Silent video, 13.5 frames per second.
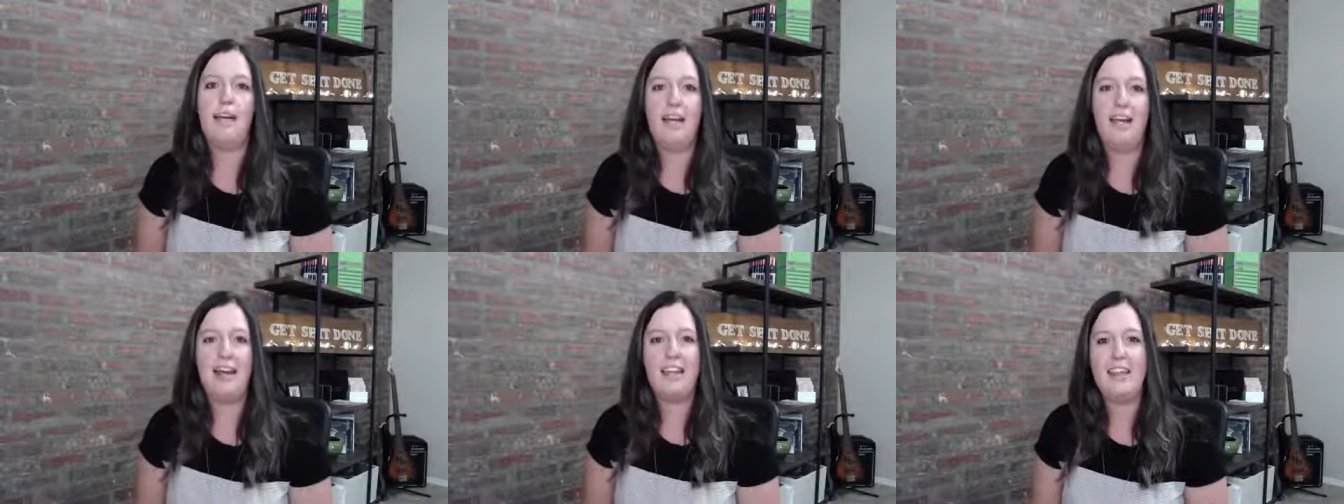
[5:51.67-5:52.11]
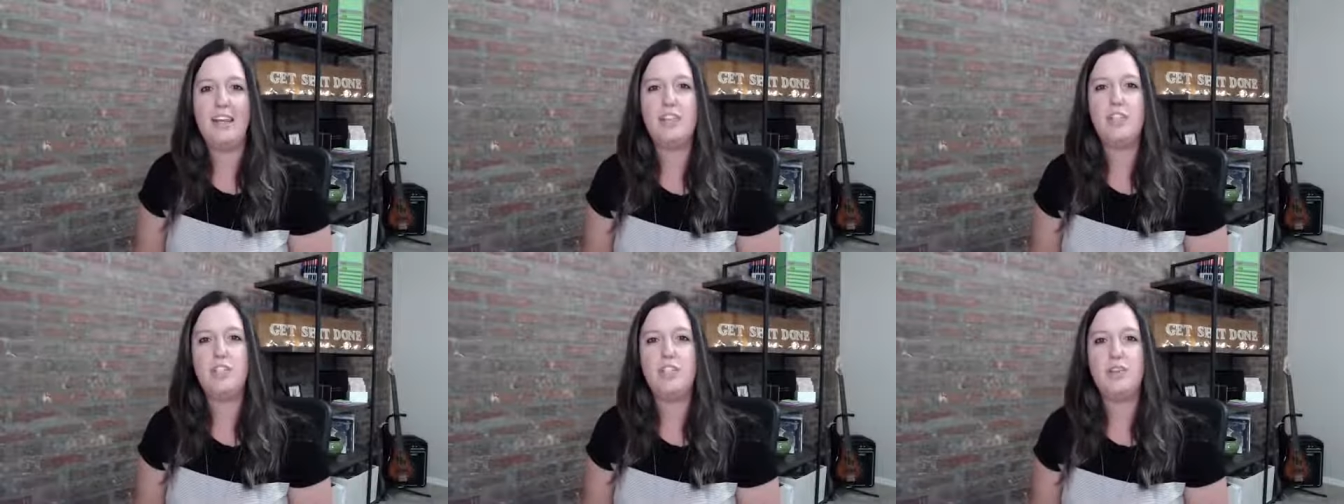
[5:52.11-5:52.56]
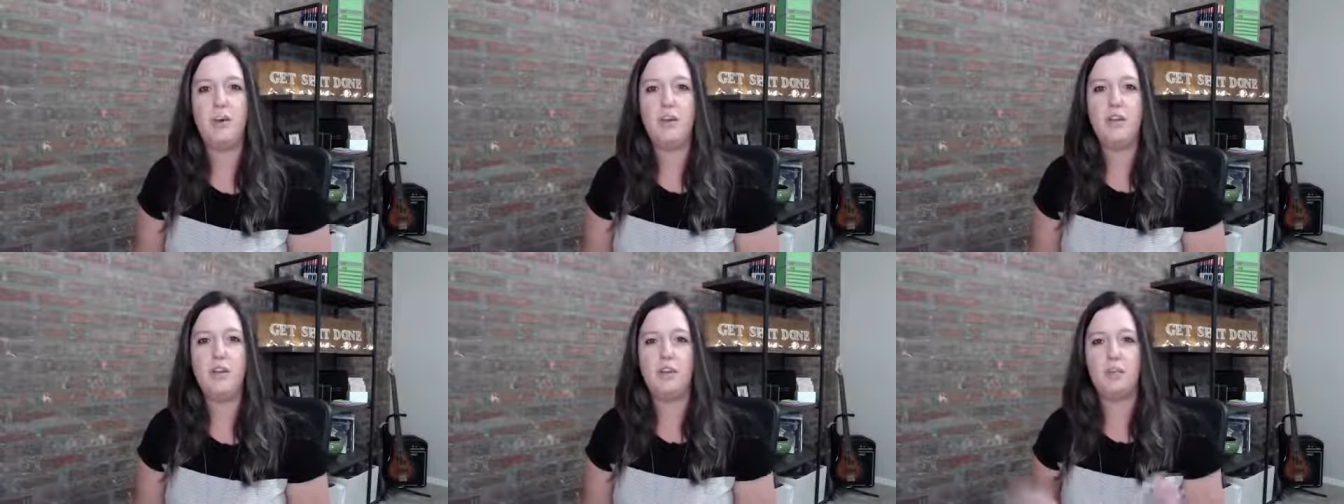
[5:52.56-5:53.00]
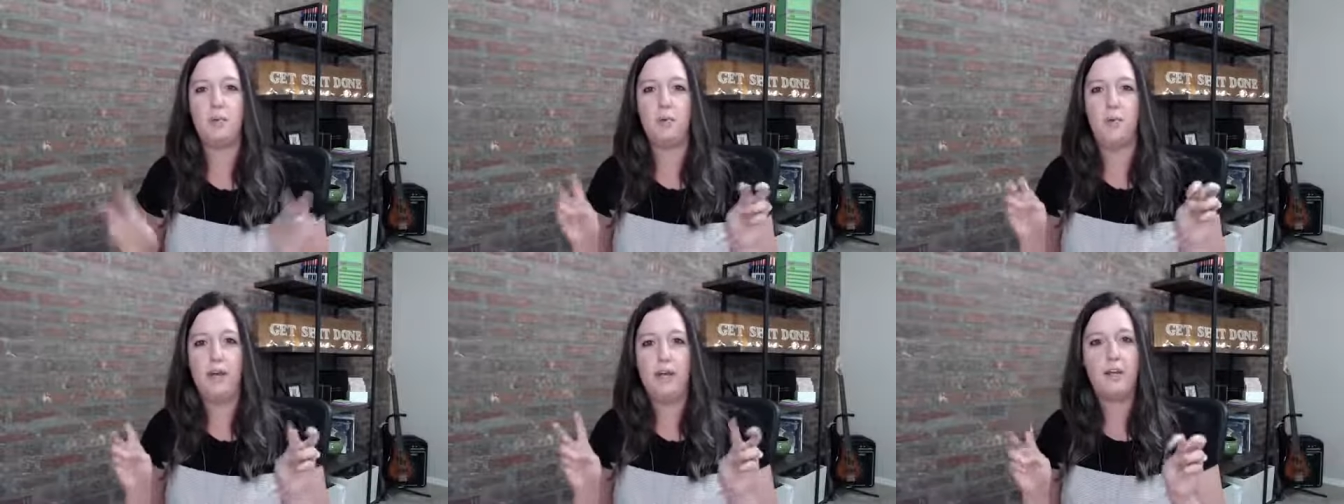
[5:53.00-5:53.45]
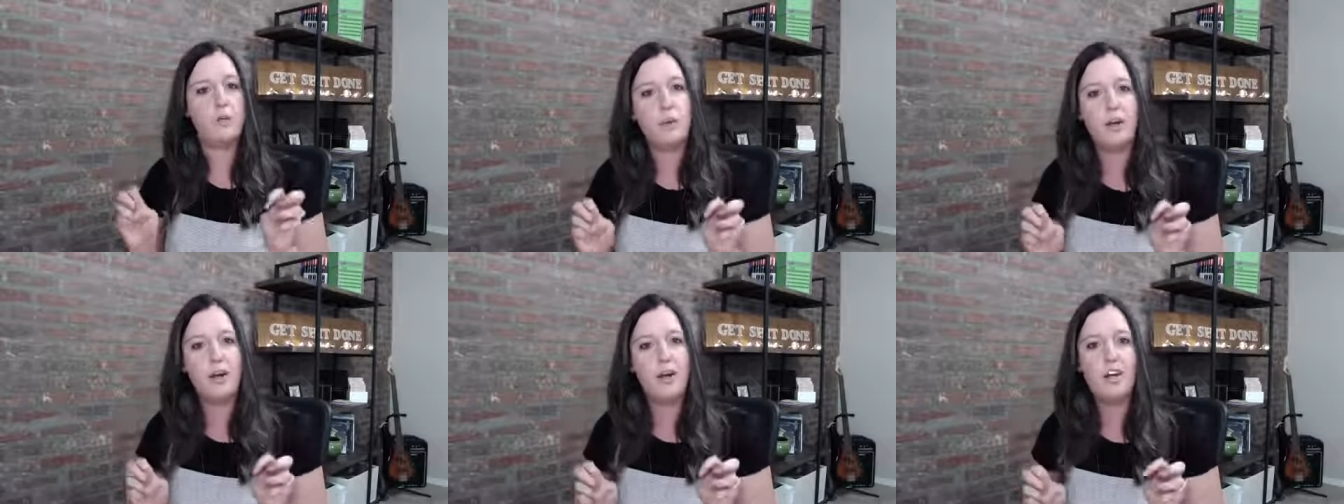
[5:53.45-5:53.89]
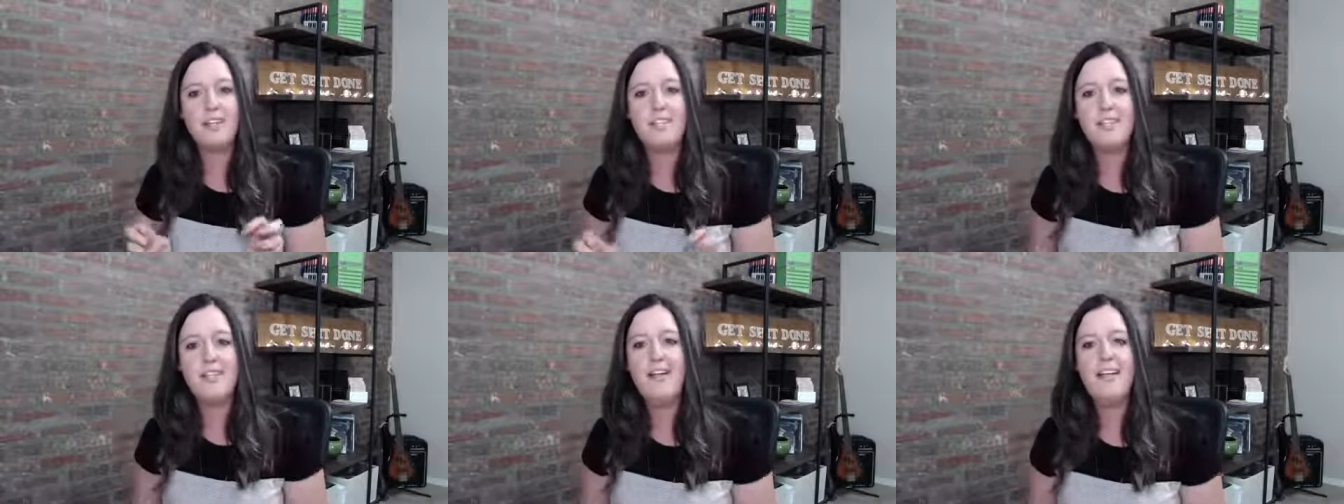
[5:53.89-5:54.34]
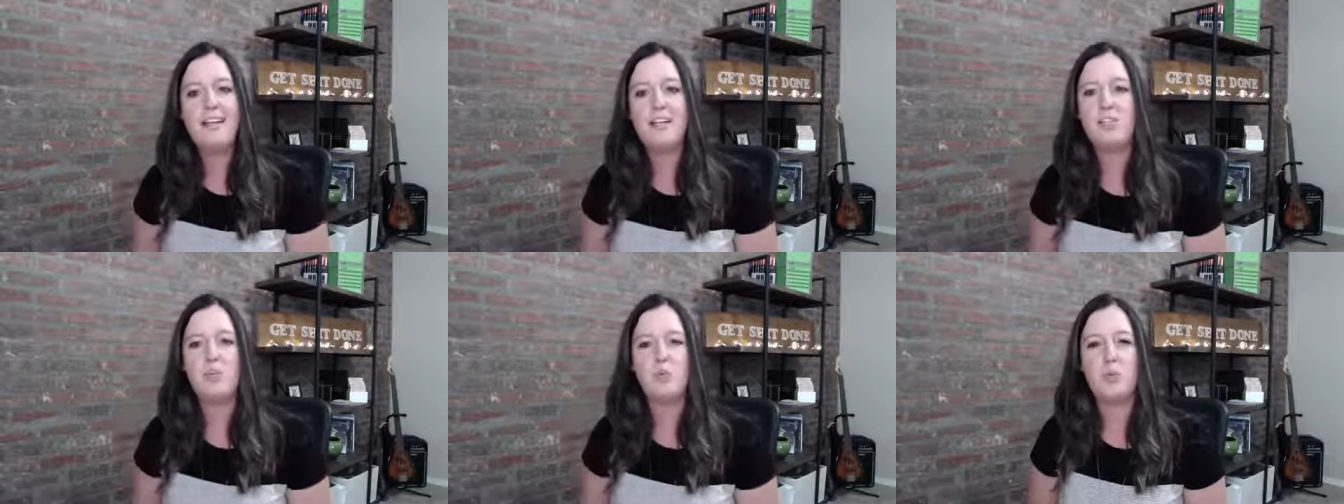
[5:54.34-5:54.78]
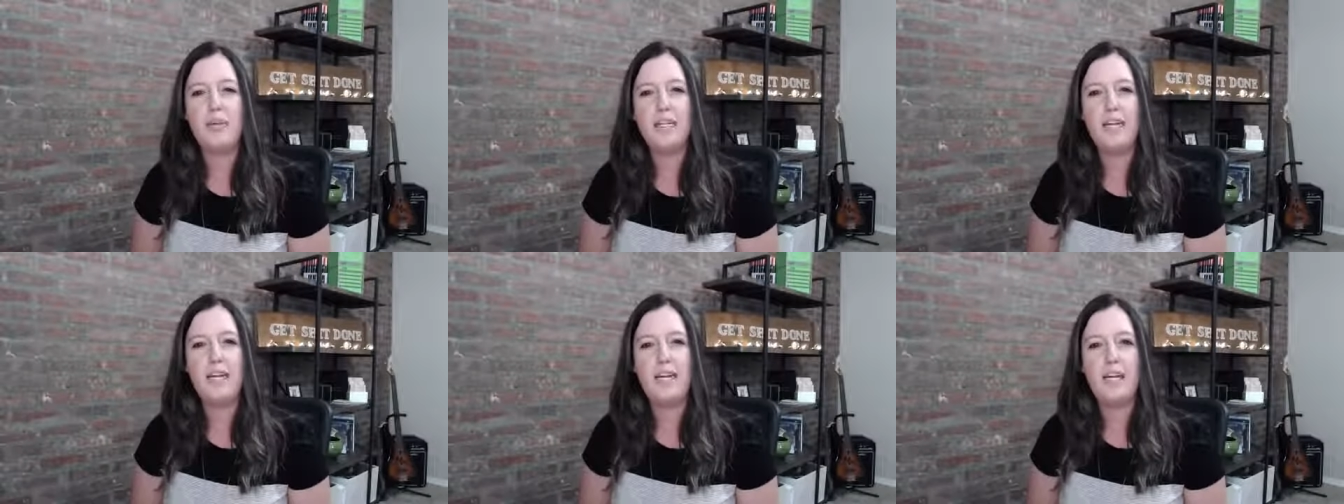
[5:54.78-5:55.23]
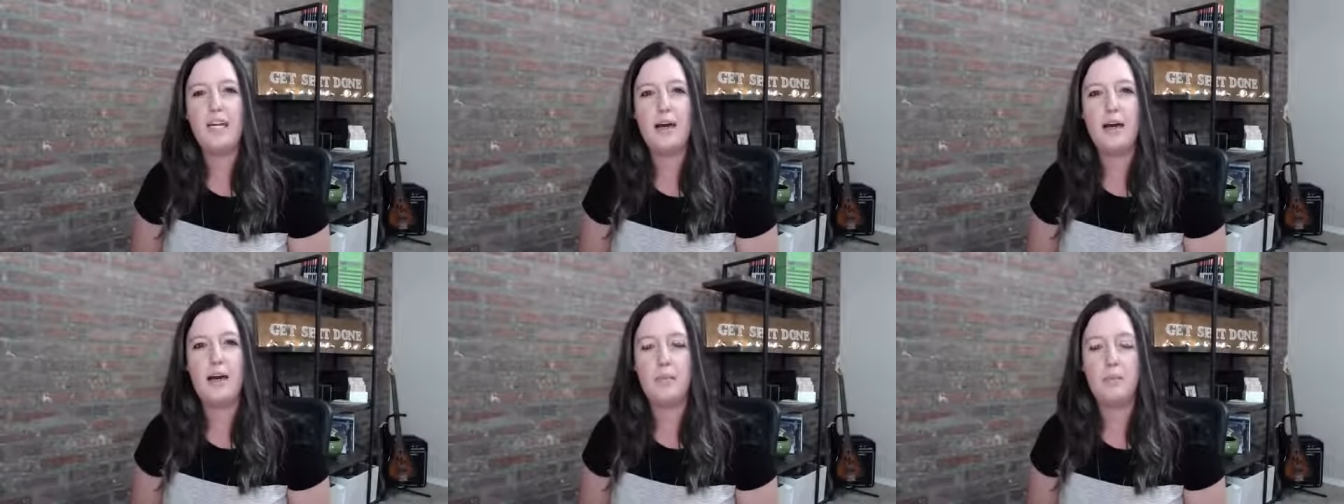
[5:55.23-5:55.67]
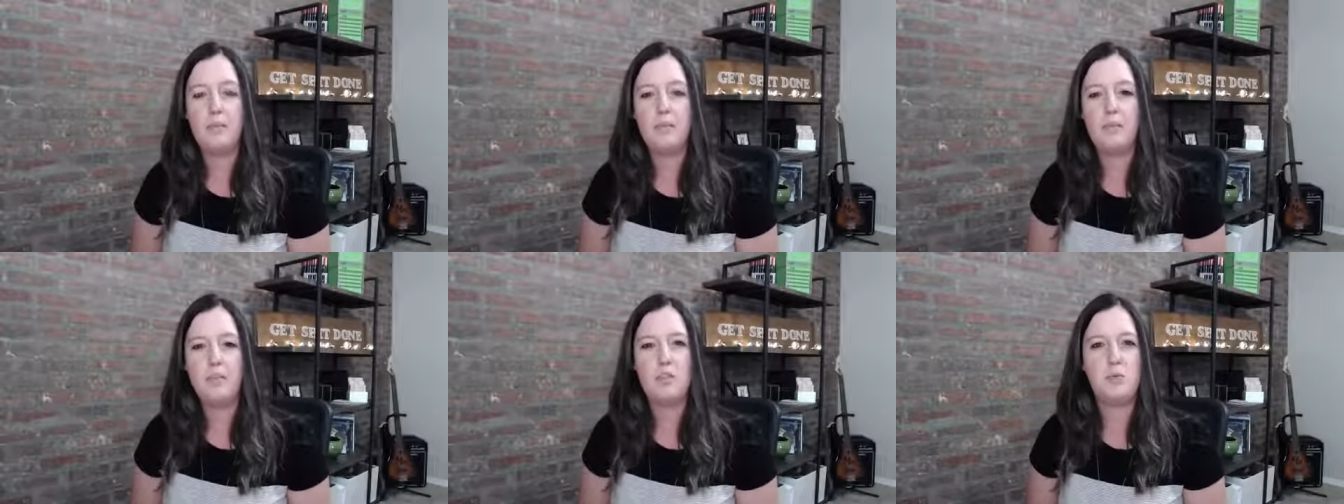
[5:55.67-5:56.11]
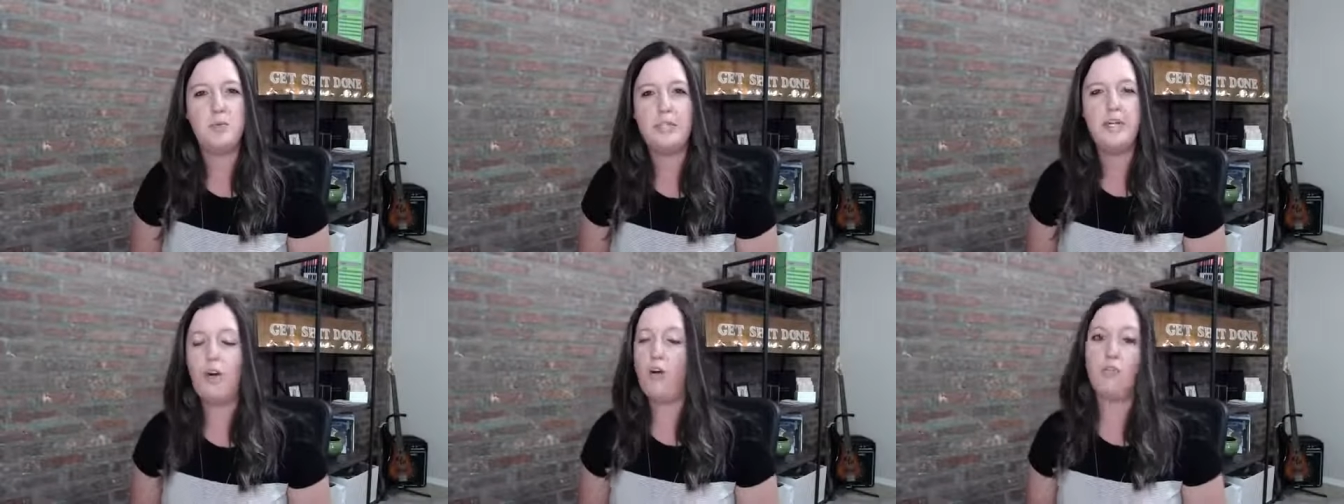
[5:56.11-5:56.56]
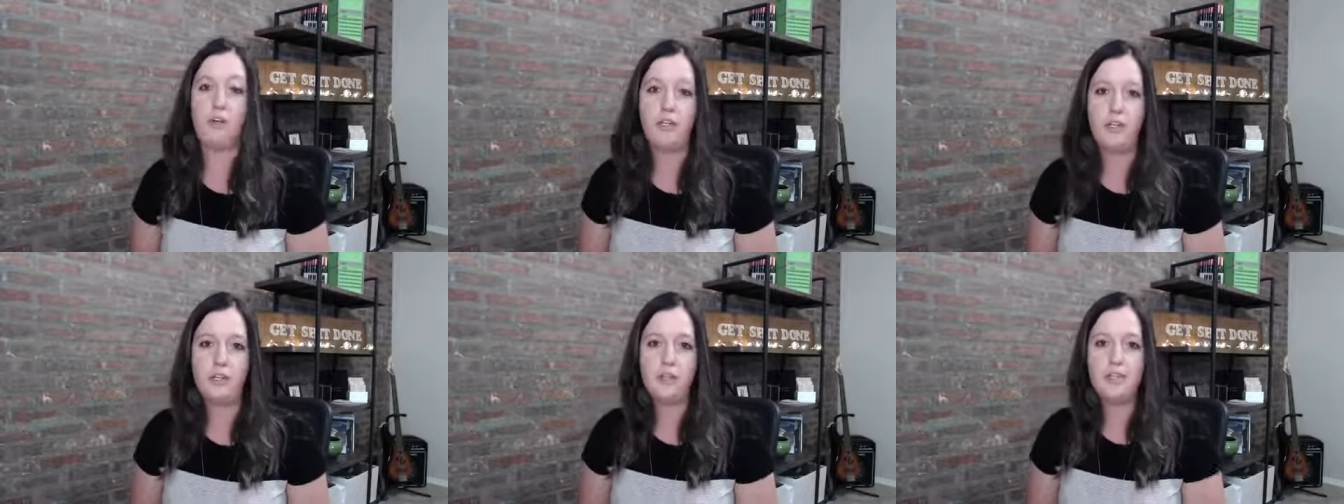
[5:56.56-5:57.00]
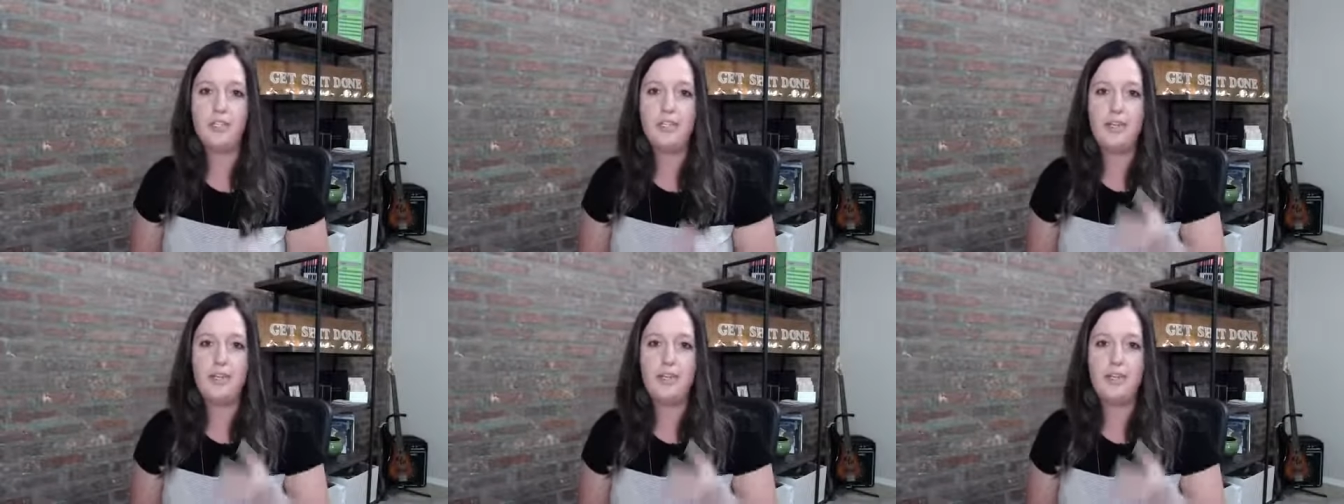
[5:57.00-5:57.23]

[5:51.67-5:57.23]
And I think it's just one of those brand words that's really, um, it's really overused.